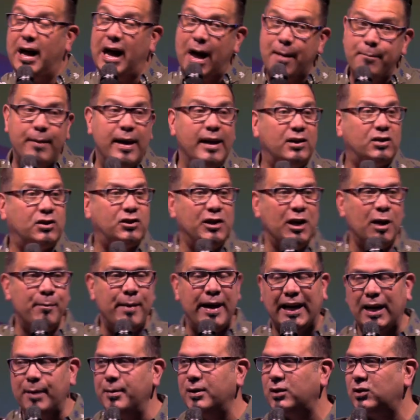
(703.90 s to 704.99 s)
I may still
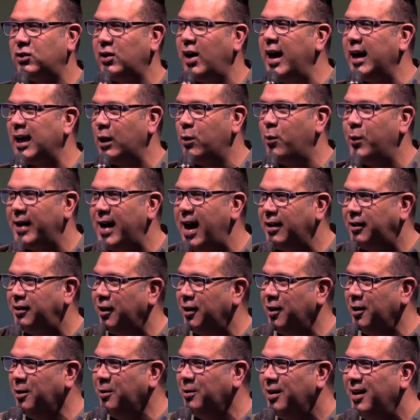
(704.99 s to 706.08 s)
make a mistake, and when I
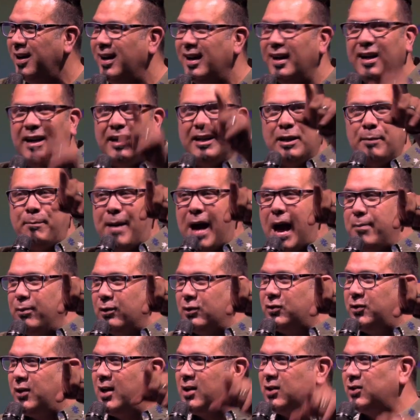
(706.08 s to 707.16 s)
do, the Bible
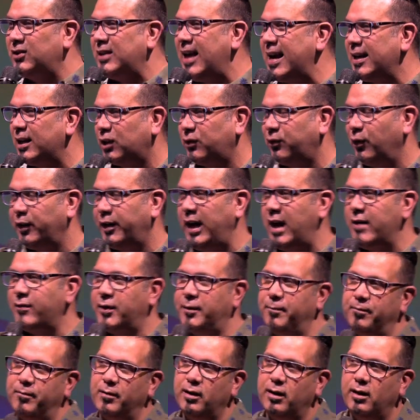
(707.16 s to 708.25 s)
says that is forgiven.